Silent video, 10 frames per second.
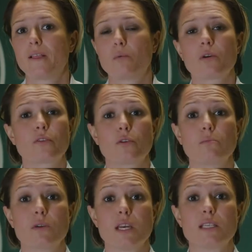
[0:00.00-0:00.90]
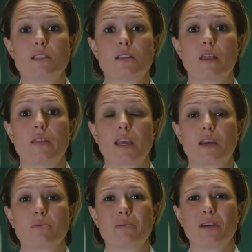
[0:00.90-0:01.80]
One of them is that they
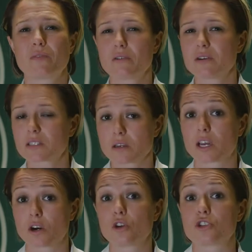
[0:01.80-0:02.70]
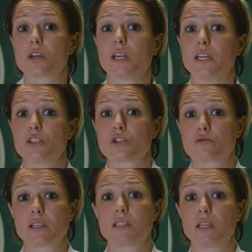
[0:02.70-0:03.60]
can be very psychologically
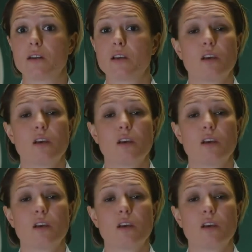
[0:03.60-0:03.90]
distressing.